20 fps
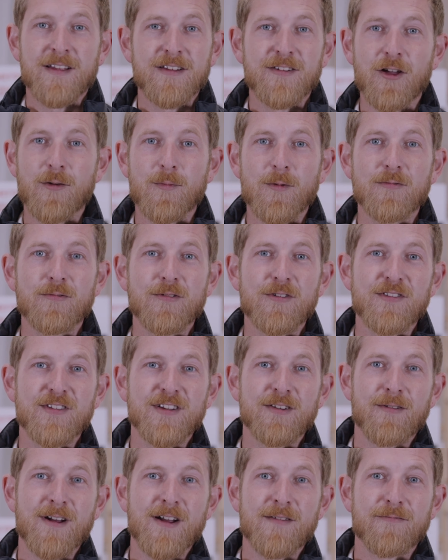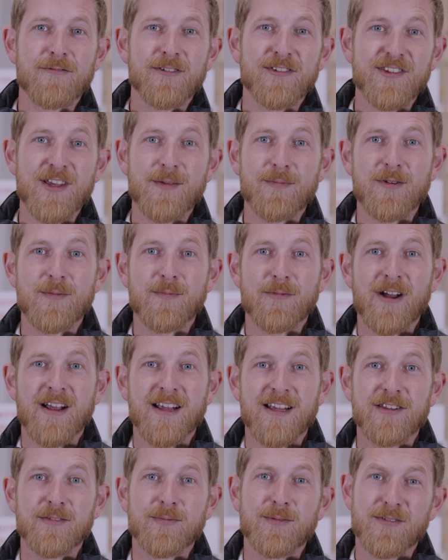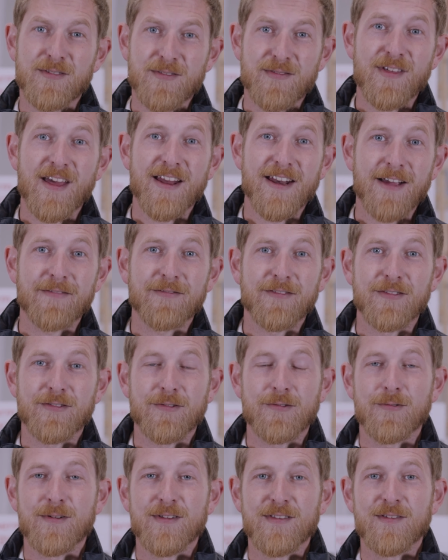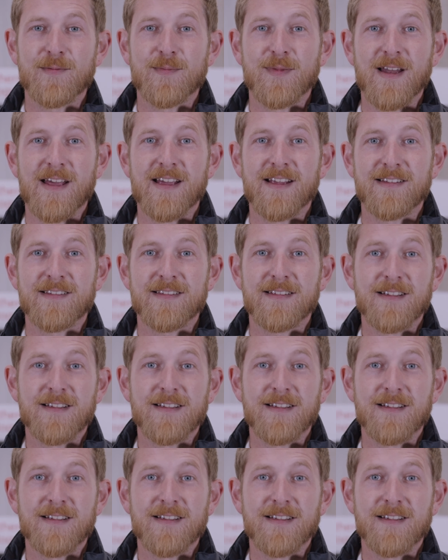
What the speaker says: No more rooting around for separate brackets which you then have to screw into place.